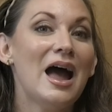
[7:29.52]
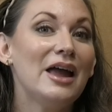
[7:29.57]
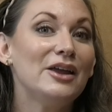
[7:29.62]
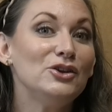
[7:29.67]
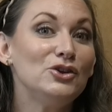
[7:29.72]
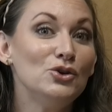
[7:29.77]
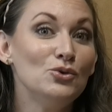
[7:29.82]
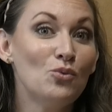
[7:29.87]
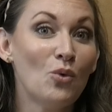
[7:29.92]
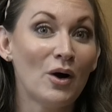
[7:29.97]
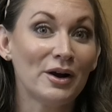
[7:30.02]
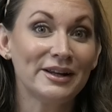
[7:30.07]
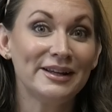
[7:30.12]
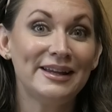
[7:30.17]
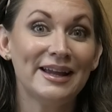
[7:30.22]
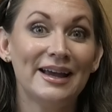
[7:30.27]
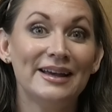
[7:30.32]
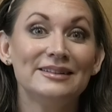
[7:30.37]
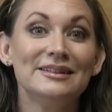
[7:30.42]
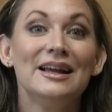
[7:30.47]
You want to
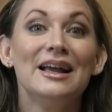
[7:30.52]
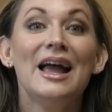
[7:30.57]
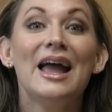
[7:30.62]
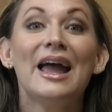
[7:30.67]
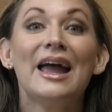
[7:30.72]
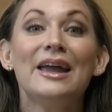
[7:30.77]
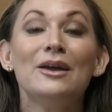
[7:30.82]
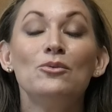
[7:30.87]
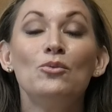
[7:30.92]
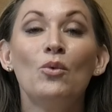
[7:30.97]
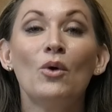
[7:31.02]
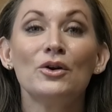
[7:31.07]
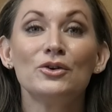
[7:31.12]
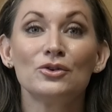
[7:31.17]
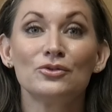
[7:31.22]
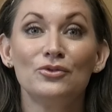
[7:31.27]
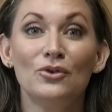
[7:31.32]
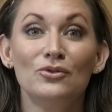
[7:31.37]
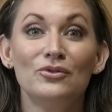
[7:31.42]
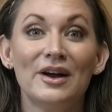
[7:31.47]
get a
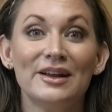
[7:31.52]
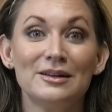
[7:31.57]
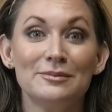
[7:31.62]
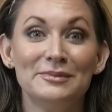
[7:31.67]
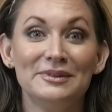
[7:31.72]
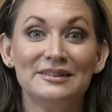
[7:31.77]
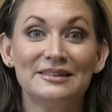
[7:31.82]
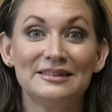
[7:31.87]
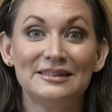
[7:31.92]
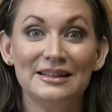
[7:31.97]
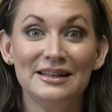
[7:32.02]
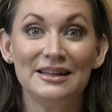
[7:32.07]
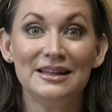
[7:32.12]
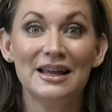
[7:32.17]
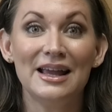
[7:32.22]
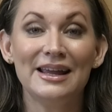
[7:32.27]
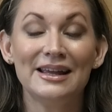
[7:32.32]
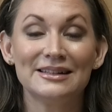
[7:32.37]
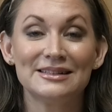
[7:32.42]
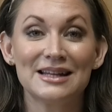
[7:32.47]
wonderful vitamin C
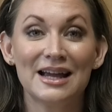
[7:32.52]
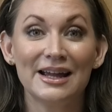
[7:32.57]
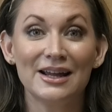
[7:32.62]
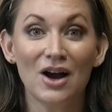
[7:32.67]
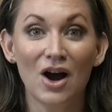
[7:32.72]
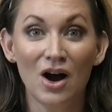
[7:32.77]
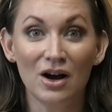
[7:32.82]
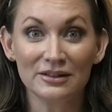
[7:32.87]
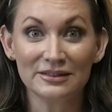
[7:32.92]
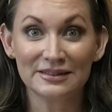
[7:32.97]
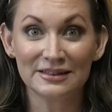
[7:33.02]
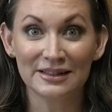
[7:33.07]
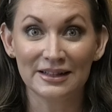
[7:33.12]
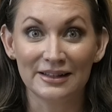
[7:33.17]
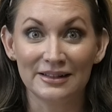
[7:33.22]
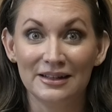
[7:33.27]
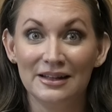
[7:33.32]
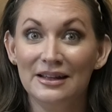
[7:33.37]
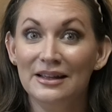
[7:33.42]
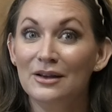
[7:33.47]

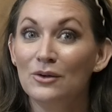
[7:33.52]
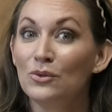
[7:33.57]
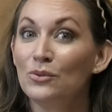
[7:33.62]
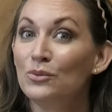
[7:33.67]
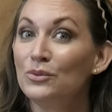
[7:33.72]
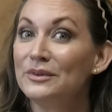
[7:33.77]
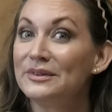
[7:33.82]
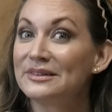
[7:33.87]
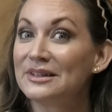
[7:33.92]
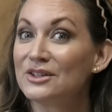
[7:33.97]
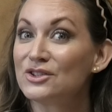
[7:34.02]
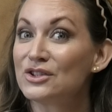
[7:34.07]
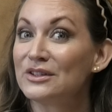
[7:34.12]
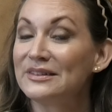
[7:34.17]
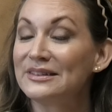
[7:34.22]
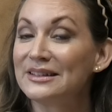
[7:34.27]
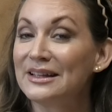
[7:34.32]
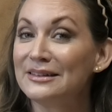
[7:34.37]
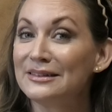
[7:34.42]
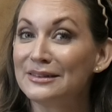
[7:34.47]
antioxidant such as
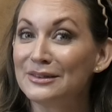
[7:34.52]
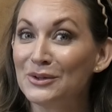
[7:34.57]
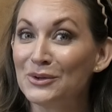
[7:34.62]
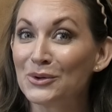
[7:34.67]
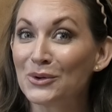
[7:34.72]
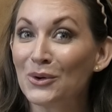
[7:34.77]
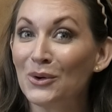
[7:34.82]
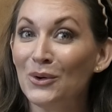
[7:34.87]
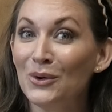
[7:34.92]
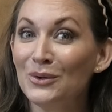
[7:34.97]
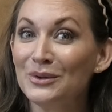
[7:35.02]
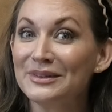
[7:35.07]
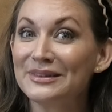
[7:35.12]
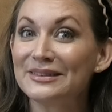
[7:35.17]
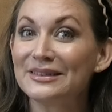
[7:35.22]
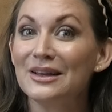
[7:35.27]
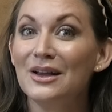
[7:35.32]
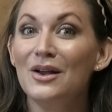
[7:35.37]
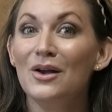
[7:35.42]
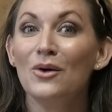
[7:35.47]
SkinCeuticals.
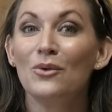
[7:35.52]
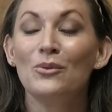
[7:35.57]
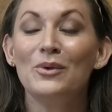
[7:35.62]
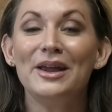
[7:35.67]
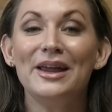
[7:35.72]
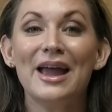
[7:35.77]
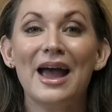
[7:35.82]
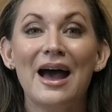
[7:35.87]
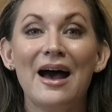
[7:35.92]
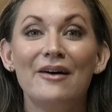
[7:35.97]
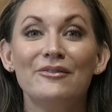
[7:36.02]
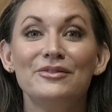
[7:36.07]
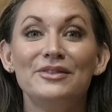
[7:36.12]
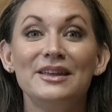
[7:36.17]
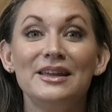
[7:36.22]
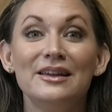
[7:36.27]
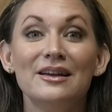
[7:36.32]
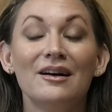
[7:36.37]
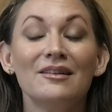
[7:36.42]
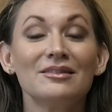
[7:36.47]
We have
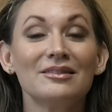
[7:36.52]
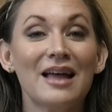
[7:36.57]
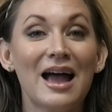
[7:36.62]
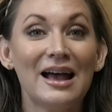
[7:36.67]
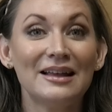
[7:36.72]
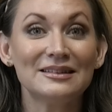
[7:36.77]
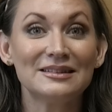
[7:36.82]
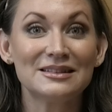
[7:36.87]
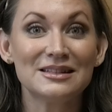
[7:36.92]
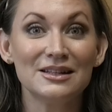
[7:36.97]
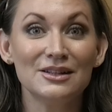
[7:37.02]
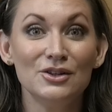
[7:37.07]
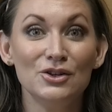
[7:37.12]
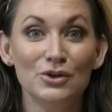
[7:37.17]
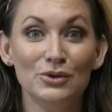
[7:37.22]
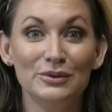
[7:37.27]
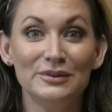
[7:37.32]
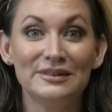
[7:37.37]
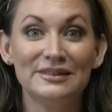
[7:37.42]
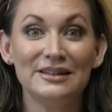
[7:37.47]
the Elastin
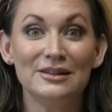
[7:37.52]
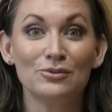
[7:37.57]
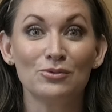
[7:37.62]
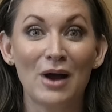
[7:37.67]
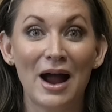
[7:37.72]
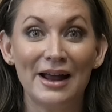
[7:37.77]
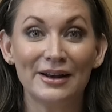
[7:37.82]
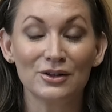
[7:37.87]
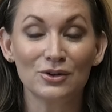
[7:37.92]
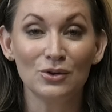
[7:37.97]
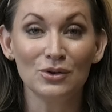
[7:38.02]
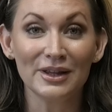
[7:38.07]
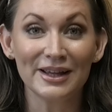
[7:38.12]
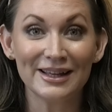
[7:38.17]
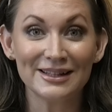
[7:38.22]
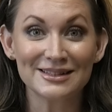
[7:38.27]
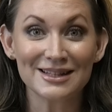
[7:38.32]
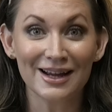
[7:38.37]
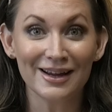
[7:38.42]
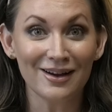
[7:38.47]
New C Radical
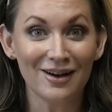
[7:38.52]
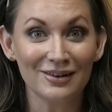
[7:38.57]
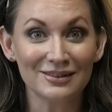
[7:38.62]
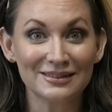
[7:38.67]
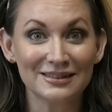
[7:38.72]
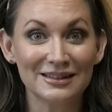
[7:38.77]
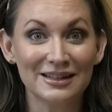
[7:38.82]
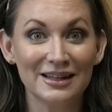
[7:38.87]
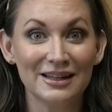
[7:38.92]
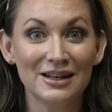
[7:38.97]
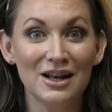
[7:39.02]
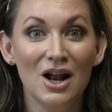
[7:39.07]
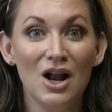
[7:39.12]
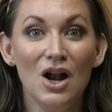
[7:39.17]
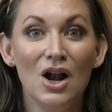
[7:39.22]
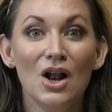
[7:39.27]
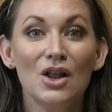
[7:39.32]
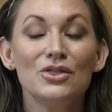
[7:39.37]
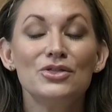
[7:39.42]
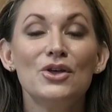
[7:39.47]
antioxidant.
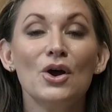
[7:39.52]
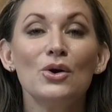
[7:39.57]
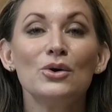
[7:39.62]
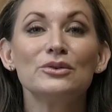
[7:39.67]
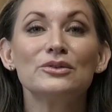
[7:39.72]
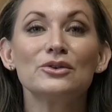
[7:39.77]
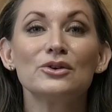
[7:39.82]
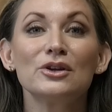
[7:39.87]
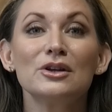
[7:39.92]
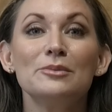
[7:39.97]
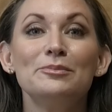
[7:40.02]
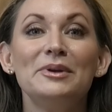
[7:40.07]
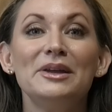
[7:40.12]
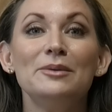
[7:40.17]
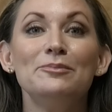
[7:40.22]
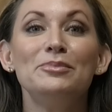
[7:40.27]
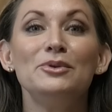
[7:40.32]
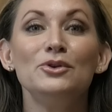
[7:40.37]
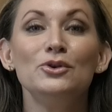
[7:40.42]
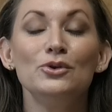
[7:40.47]
Those are going to be
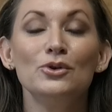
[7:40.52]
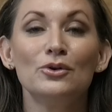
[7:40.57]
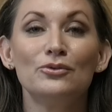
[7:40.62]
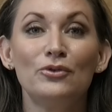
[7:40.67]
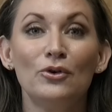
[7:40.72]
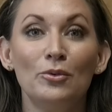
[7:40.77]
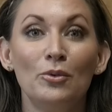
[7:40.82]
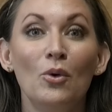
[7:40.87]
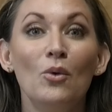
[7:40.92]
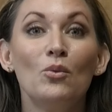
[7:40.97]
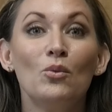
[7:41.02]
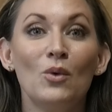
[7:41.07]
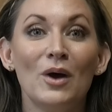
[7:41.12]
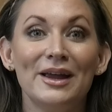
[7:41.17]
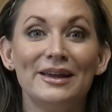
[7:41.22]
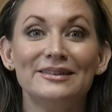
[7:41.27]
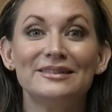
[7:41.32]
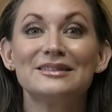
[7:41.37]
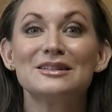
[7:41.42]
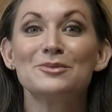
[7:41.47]
beautiful
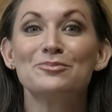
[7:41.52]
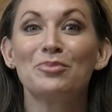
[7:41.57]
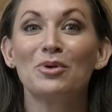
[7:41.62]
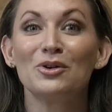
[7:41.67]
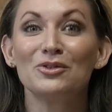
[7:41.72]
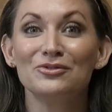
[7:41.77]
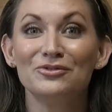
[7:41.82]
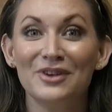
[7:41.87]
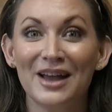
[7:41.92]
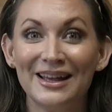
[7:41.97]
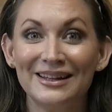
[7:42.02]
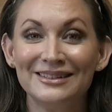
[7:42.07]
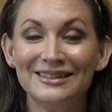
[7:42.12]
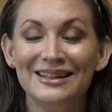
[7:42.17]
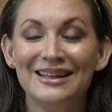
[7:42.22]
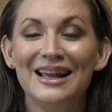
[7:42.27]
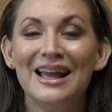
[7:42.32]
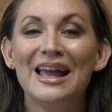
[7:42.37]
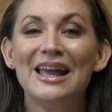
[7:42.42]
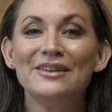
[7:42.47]
ways to prevent
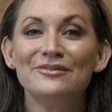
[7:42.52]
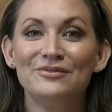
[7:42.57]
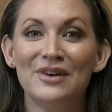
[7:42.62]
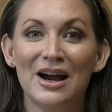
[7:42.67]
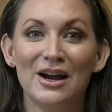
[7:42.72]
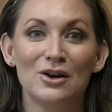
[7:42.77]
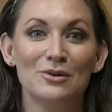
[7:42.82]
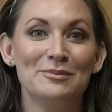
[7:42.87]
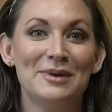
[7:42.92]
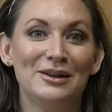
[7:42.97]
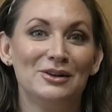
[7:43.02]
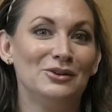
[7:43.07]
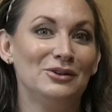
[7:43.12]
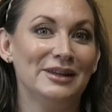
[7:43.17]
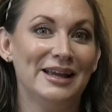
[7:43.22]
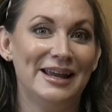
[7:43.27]
environmental